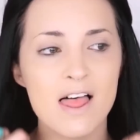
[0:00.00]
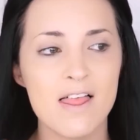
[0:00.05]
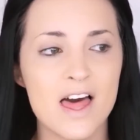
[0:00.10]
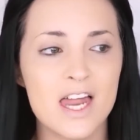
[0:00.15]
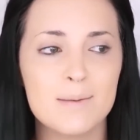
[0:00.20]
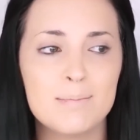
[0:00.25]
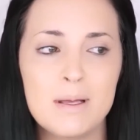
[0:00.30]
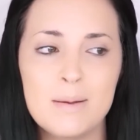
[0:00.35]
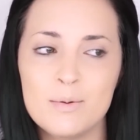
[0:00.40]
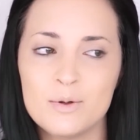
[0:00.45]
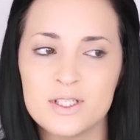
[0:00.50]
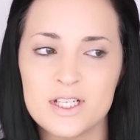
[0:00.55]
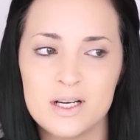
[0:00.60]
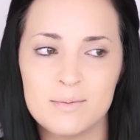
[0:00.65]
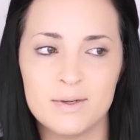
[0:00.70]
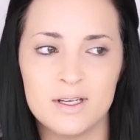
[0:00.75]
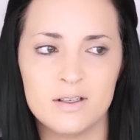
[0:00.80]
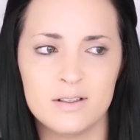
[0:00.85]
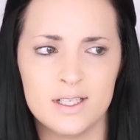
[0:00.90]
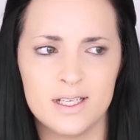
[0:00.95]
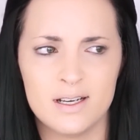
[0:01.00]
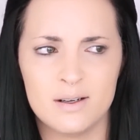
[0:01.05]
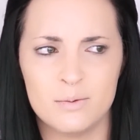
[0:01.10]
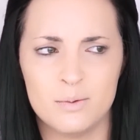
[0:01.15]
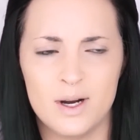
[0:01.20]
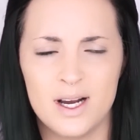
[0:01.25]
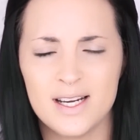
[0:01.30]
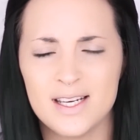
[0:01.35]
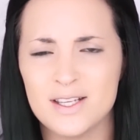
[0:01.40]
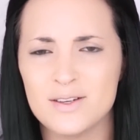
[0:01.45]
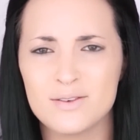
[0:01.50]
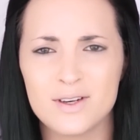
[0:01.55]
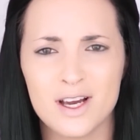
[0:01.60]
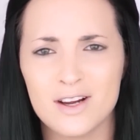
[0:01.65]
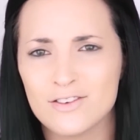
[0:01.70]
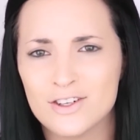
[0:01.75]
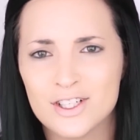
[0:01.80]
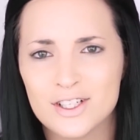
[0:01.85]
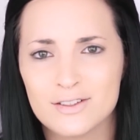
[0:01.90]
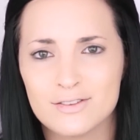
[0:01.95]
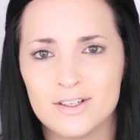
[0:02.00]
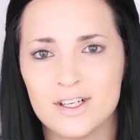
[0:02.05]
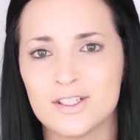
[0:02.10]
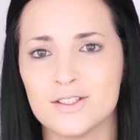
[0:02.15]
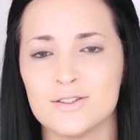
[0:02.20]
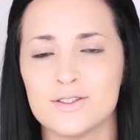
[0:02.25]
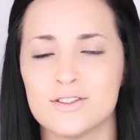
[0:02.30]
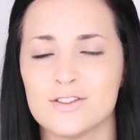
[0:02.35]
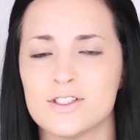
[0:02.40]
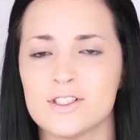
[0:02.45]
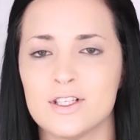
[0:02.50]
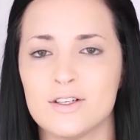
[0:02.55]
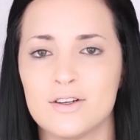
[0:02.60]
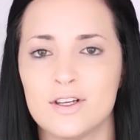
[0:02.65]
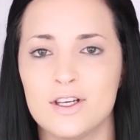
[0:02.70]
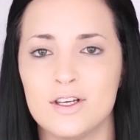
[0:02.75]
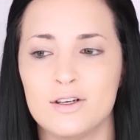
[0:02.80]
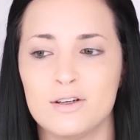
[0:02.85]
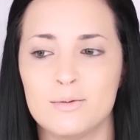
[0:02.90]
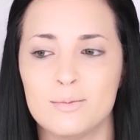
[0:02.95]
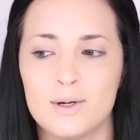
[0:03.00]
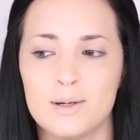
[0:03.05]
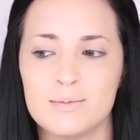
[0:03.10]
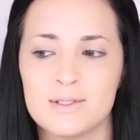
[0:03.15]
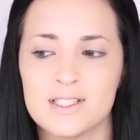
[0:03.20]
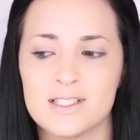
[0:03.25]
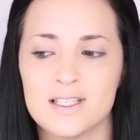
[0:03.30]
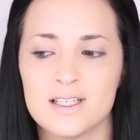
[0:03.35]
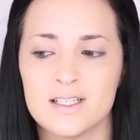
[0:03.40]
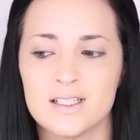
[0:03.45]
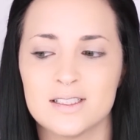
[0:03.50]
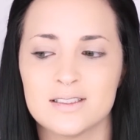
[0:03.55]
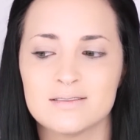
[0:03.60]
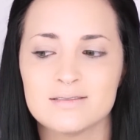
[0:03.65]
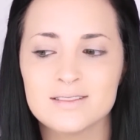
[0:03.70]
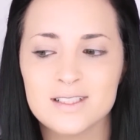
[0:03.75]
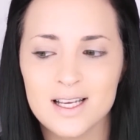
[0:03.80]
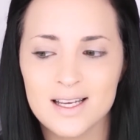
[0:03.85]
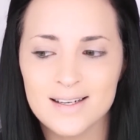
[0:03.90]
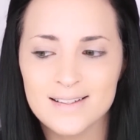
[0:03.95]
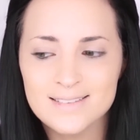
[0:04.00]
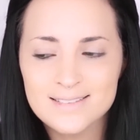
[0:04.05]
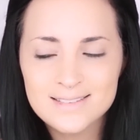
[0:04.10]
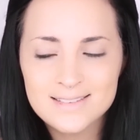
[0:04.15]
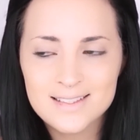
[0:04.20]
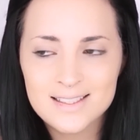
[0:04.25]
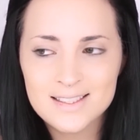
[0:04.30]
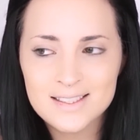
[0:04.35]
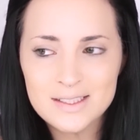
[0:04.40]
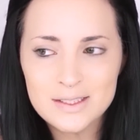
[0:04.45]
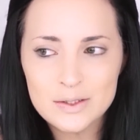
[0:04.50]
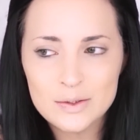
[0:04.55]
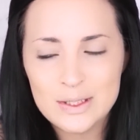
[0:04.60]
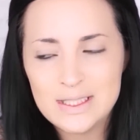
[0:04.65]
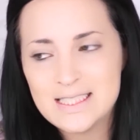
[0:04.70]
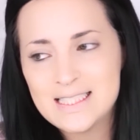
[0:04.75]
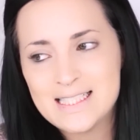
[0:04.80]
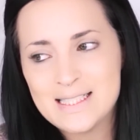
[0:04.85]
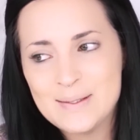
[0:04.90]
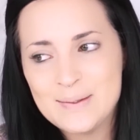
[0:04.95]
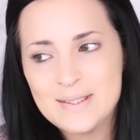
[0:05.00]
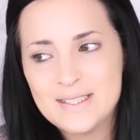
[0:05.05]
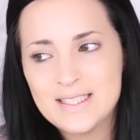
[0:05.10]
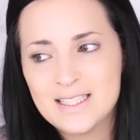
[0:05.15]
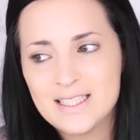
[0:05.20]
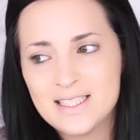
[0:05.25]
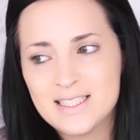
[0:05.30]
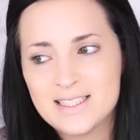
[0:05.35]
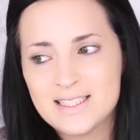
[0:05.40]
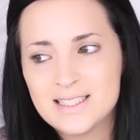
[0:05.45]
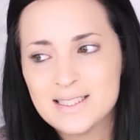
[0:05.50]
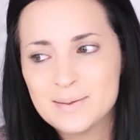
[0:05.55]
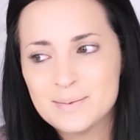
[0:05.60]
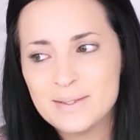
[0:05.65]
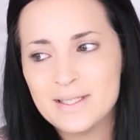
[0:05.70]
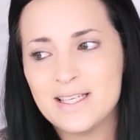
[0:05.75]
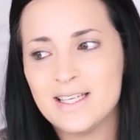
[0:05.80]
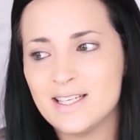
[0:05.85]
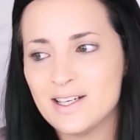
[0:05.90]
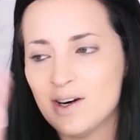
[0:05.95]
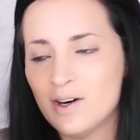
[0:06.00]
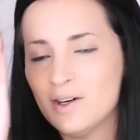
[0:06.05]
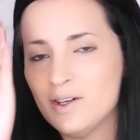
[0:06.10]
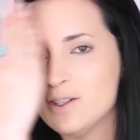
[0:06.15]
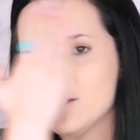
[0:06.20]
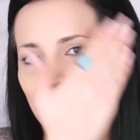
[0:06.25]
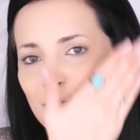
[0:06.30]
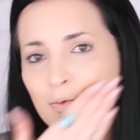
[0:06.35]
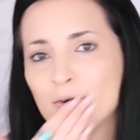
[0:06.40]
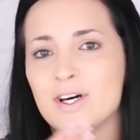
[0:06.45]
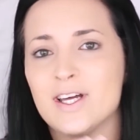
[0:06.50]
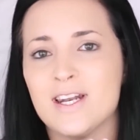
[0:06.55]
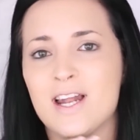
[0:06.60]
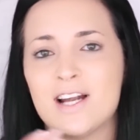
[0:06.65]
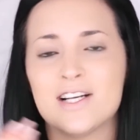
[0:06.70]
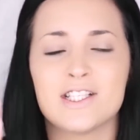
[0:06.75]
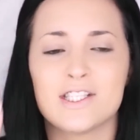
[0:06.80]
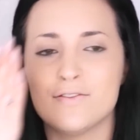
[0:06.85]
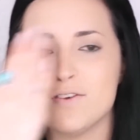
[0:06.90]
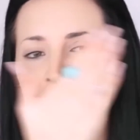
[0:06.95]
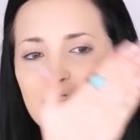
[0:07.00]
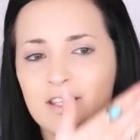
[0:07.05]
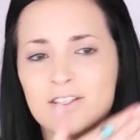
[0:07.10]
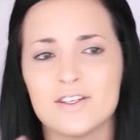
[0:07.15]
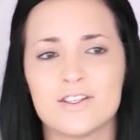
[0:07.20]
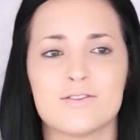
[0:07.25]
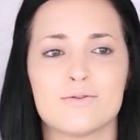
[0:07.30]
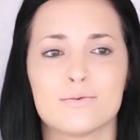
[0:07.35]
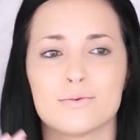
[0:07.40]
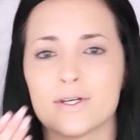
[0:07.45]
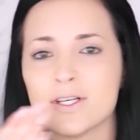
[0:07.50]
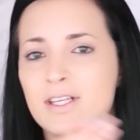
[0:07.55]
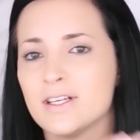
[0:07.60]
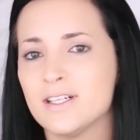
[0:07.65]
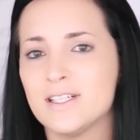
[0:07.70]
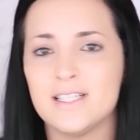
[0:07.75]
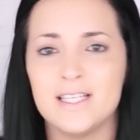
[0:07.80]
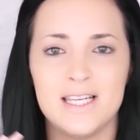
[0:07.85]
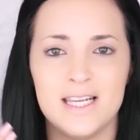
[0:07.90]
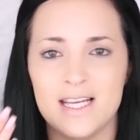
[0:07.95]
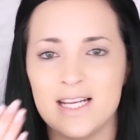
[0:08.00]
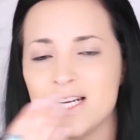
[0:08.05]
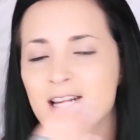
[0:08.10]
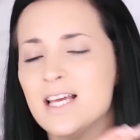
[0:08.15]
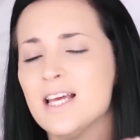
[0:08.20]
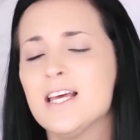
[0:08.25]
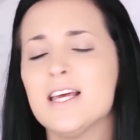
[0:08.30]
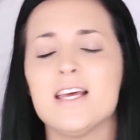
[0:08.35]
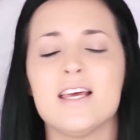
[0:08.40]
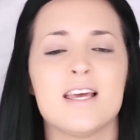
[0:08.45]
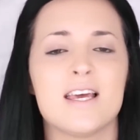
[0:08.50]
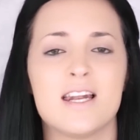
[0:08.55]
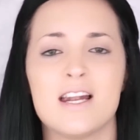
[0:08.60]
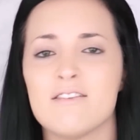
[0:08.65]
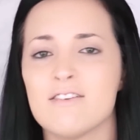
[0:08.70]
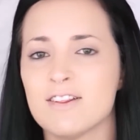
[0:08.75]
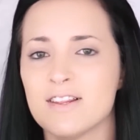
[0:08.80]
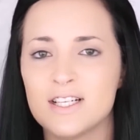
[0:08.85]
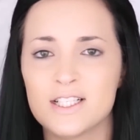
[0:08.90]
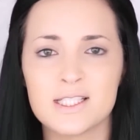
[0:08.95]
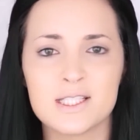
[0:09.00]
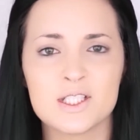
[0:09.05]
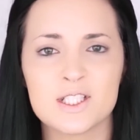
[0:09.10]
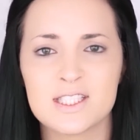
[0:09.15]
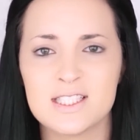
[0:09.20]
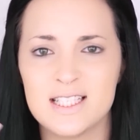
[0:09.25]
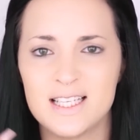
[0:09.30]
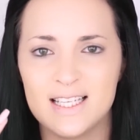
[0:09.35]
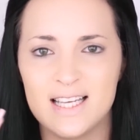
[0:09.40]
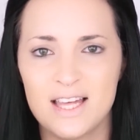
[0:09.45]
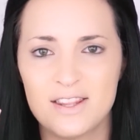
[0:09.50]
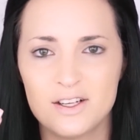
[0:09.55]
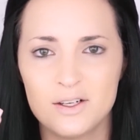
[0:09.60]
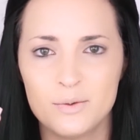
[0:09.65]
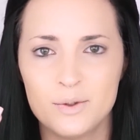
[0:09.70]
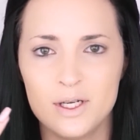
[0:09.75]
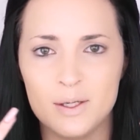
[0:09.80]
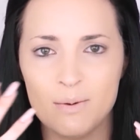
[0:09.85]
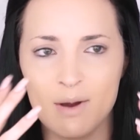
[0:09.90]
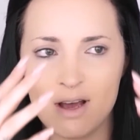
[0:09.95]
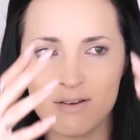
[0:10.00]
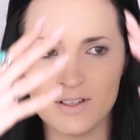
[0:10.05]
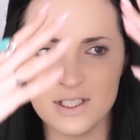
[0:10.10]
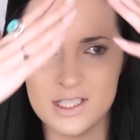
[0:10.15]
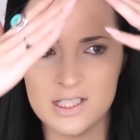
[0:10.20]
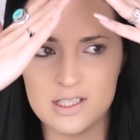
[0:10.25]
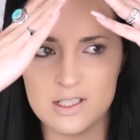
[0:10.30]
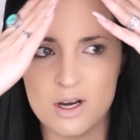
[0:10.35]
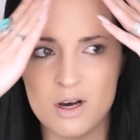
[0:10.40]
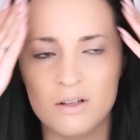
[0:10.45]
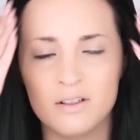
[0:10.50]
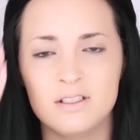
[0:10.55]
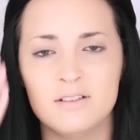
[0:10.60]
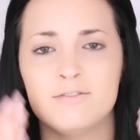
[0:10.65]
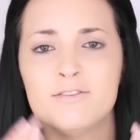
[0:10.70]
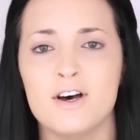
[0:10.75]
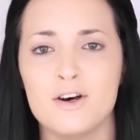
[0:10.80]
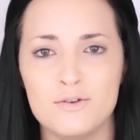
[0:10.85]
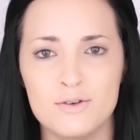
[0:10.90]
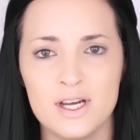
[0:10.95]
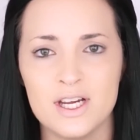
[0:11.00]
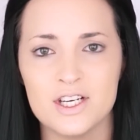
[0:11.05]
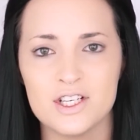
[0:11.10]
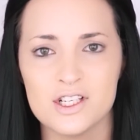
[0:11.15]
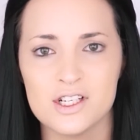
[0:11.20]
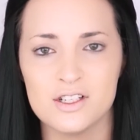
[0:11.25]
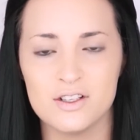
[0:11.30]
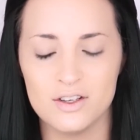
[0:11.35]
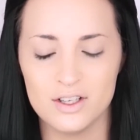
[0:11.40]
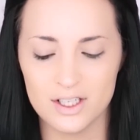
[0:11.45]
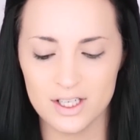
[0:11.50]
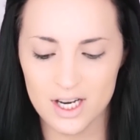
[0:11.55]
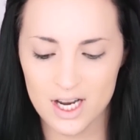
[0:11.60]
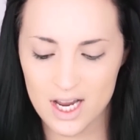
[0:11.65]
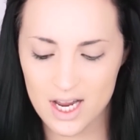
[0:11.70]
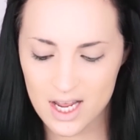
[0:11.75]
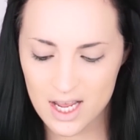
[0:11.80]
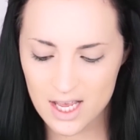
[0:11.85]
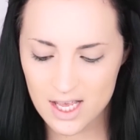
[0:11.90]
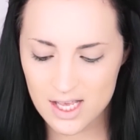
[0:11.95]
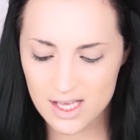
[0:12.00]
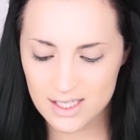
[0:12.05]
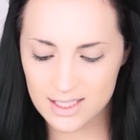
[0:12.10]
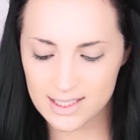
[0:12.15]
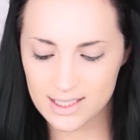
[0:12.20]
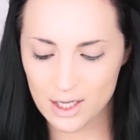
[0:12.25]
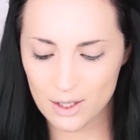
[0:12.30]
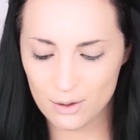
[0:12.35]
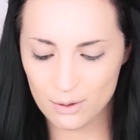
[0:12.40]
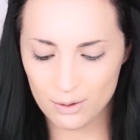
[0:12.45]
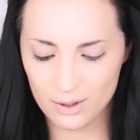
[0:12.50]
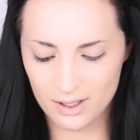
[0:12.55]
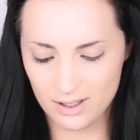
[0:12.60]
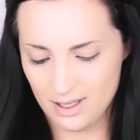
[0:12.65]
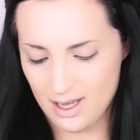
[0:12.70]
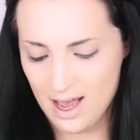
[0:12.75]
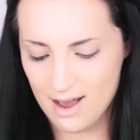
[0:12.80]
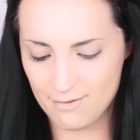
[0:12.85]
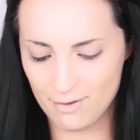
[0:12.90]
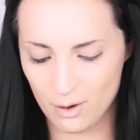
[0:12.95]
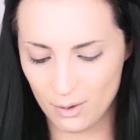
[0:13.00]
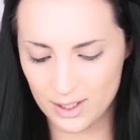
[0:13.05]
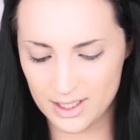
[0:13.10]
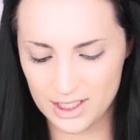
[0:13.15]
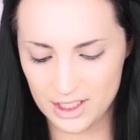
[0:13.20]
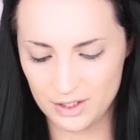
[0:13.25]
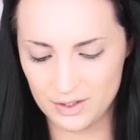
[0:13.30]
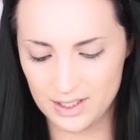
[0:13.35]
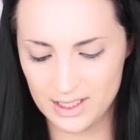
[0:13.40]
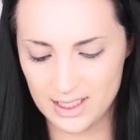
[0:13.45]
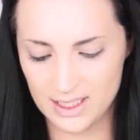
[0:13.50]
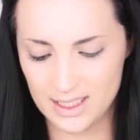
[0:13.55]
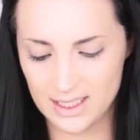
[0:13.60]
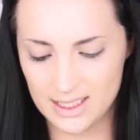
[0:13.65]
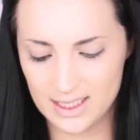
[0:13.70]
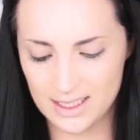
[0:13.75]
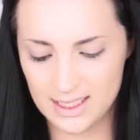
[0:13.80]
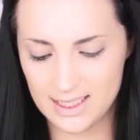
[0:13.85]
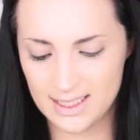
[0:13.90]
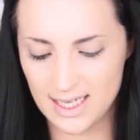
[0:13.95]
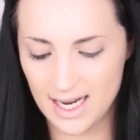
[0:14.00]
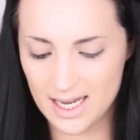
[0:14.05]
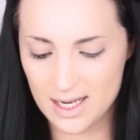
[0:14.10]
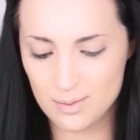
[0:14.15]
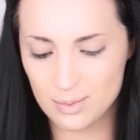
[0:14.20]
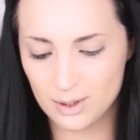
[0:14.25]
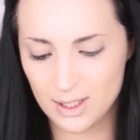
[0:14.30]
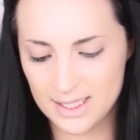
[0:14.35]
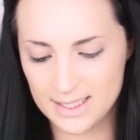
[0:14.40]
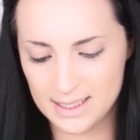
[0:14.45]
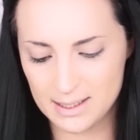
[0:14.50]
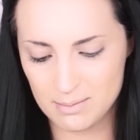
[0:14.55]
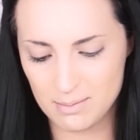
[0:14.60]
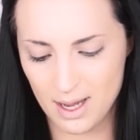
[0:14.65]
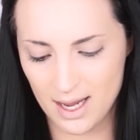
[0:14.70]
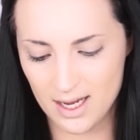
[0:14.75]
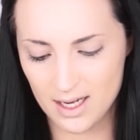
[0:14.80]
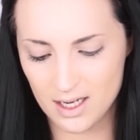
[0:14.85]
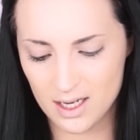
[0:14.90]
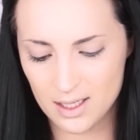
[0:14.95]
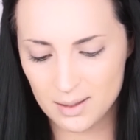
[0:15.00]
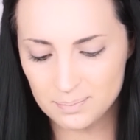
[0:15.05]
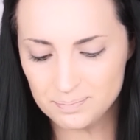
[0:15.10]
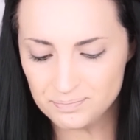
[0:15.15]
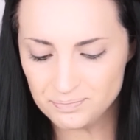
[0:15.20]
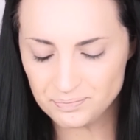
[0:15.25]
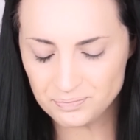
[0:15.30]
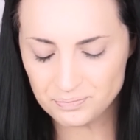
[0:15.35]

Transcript: lot of people tell me, you know, why do you cover your freckles? They're so cute. And I'm just like, I don't know. I just want it to be all one. I just think it looks really neat and everything just looks together when you have a solid foundation on. So I've always used this. It's Stay in Place makeup.